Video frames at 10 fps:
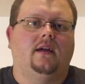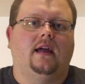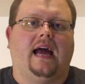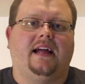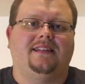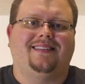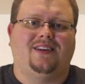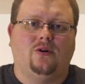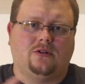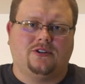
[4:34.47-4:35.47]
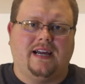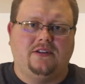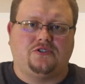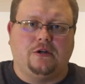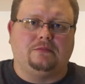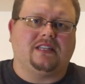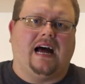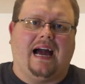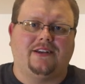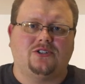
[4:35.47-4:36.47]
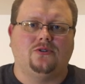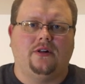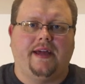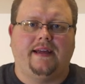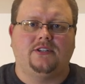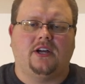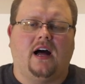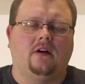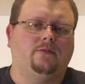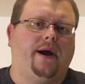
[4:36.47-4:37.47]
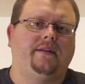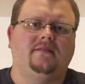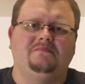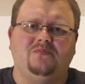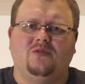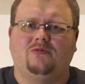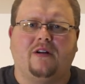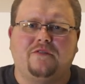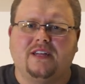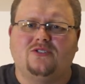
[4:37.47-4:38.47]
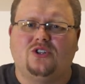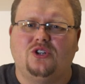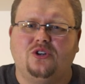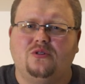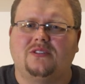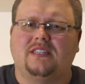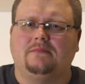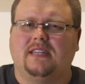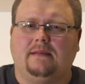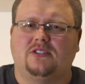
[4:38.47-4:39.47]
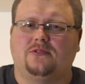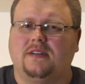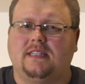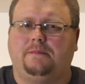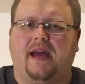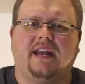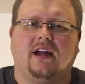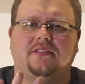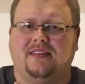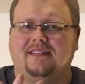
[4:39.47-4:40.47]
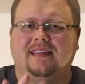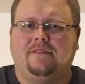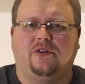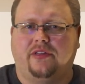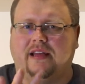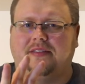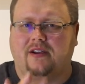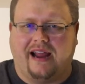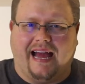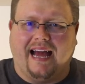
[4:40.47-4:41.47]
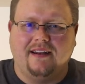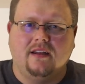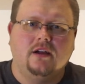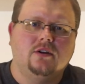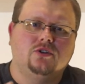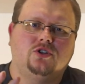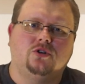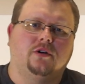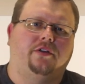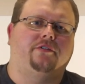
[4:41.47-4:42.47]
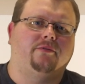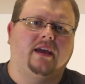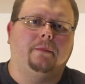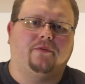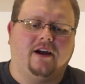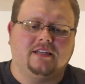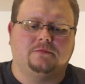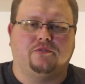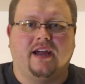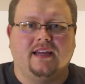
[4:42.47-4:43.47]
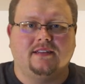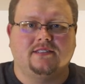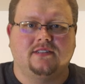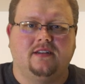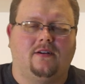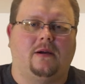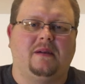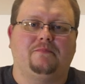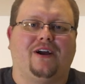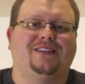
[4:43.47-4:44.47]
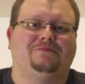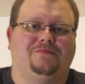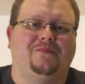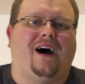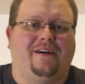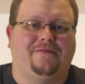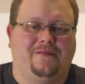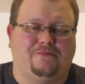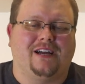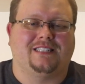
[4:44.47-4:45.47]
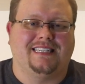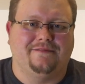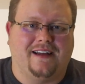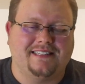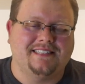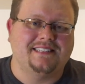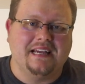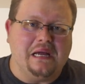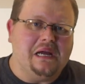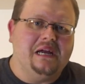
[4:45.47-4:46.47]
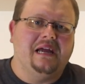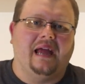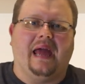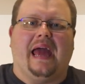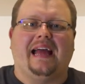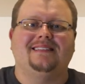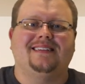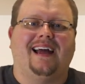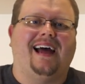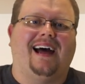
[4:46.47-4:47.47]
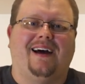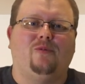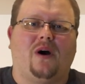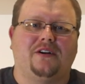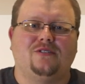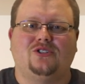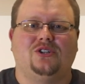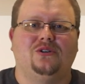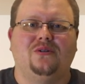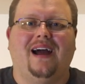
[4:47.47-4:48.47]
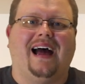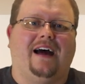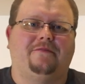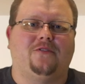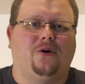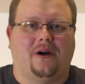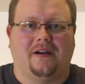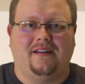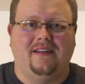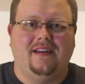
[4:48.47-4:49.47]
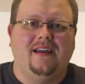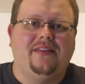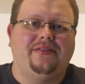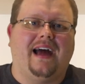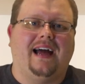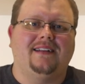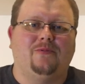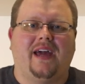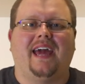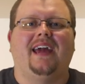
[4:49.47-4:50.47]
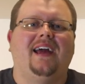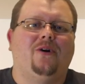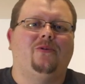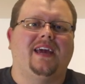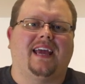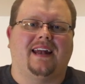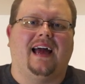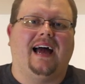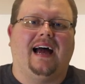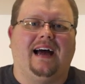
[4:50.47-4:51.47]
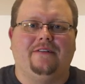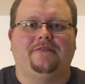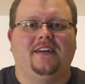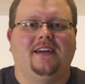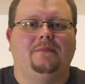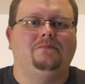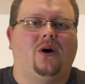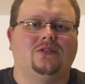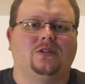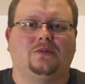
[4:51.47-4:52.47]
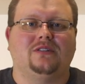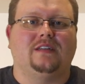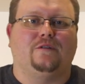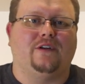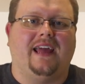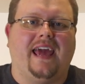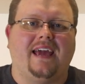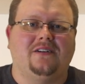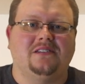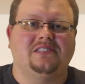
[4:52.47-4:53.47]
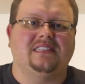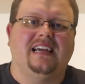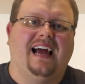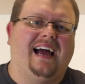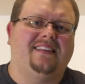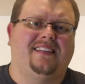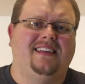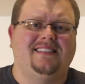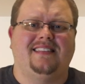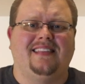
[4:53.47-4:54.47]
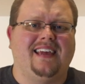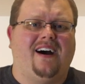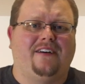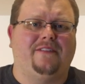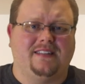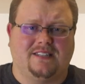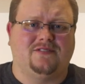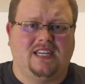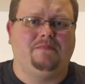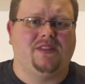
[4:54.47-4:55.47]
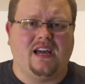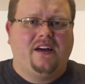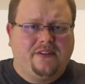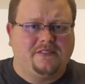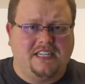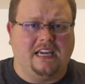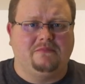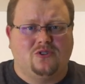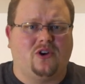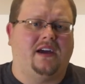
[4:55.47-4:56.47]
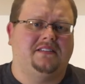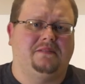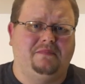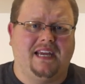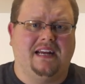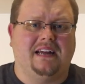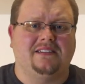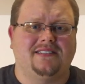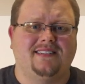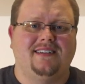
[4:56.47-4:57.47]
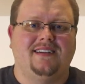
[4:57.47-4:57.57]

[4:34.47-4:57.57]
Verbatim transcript: At the older age groups, the high school age, I'll run roughly two, sometimes three, depending on the level that they're at, two or three press breaks, or I mean press off press defenses and uh, one or two half court. That way we can have multiple different angles at the, the offensive team, the other team trying to beat us.